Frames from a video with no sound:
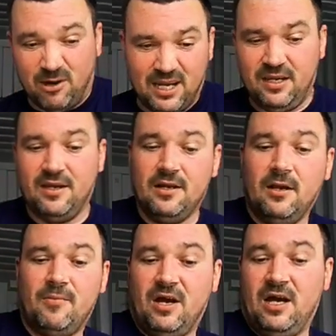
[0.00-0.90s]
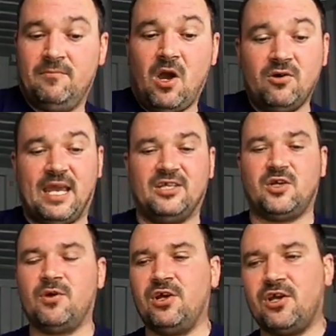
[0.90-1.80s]
anyway. But okay,
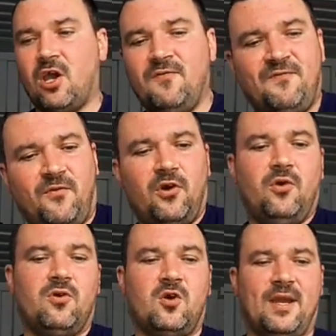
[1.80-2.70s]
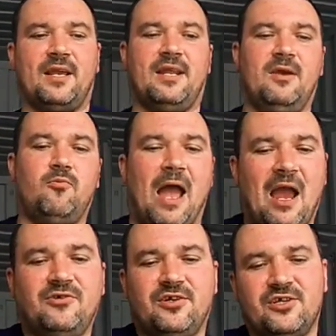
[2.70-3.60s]
so we're going to go through quickly
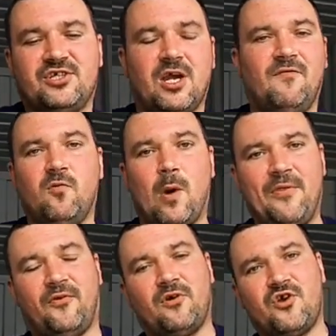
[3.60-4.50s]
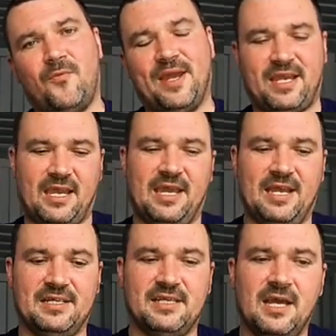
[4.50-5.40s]
how to discover whether a comic
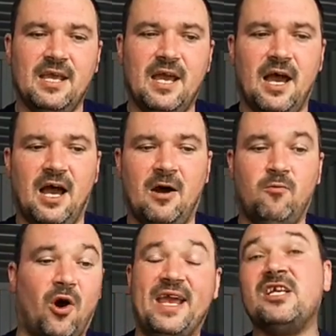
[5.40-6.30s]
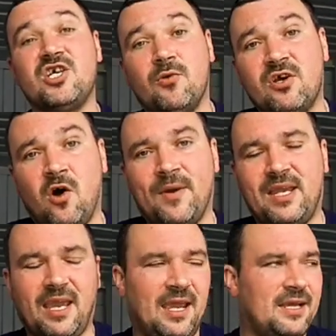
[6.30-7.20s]
is, what issue a
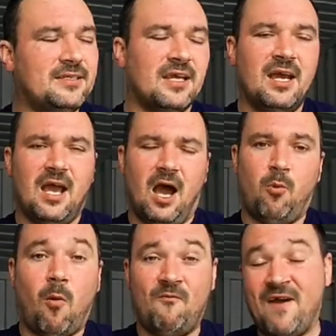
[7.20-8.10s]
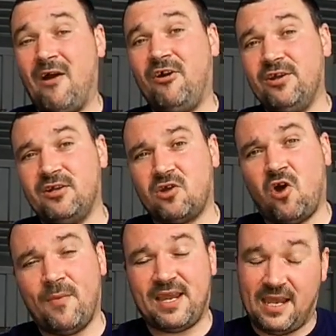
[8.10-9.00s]
comic is, what variant the
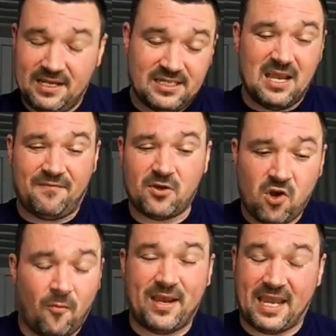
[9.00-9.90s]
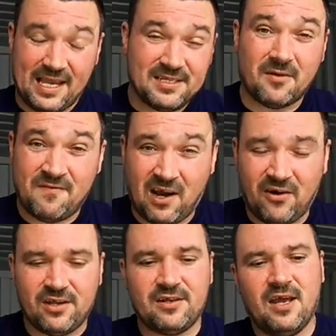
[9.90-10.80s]
comic is, if the comic is a
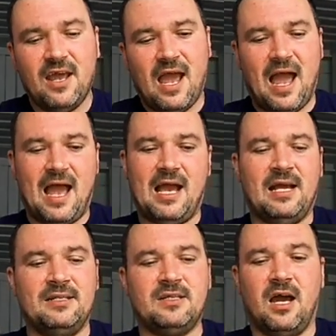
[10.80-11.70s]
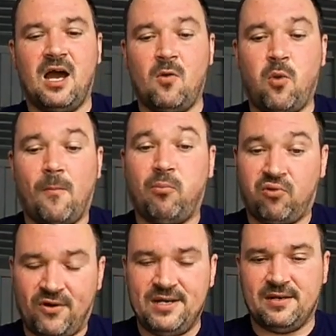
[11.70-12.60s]
variant, and what
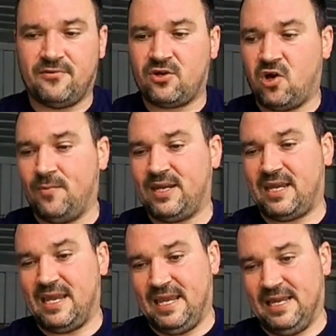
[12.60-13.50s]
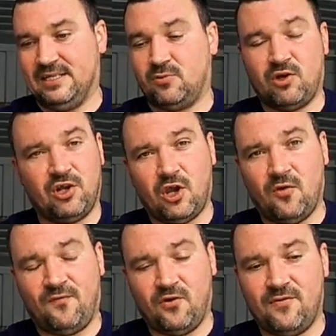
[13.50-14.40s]
print the comic is. We're going
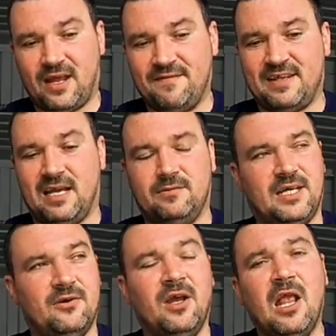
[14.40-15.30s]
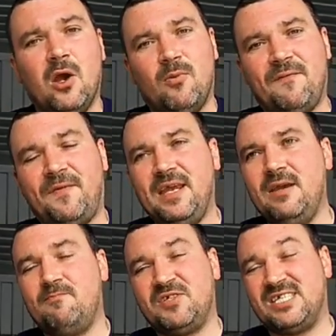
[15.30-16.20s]
to go through that now. Now, with
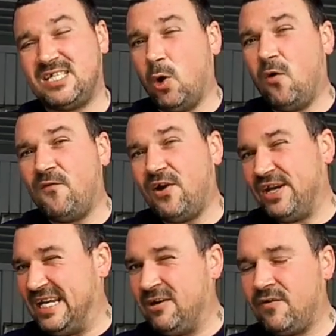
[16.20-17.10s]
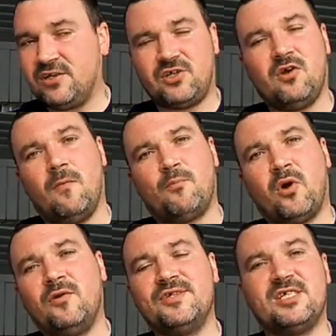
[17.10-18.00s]
the silver era, so you've got
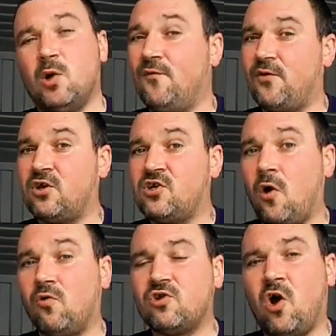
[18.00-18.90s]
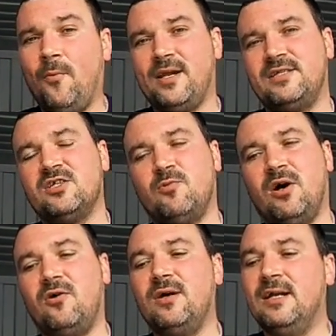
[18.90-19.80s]
bronze, silver, and gold comics as
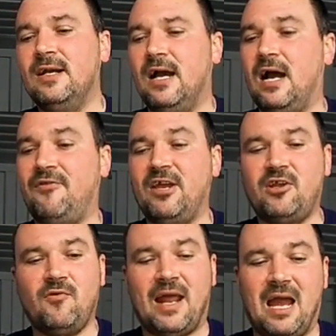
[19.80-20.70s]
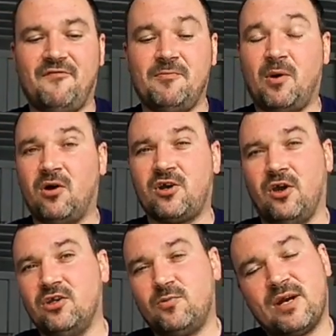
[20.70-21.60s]
well. They don't have the
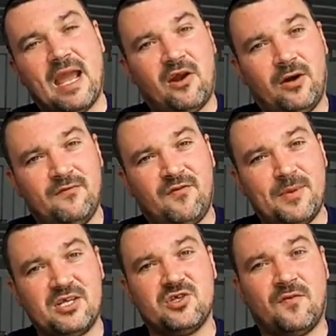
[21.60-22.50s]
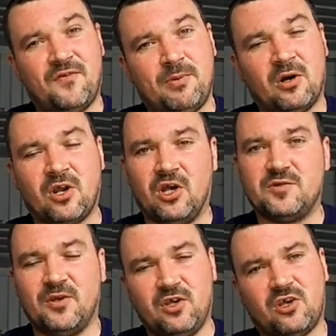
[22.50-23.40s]
barcodes. We're getting our information off the
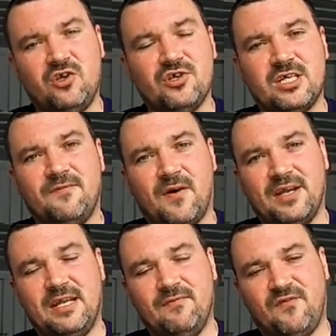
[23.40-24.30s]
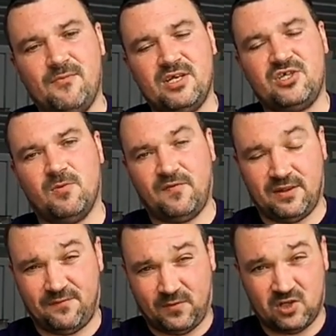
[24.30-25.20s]
barcodes, but you can usually find the information
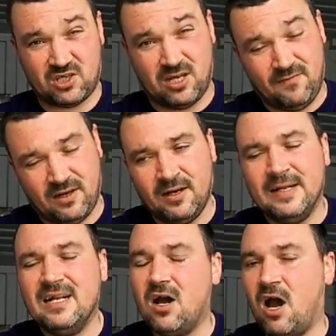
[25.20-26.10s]
within the first cover.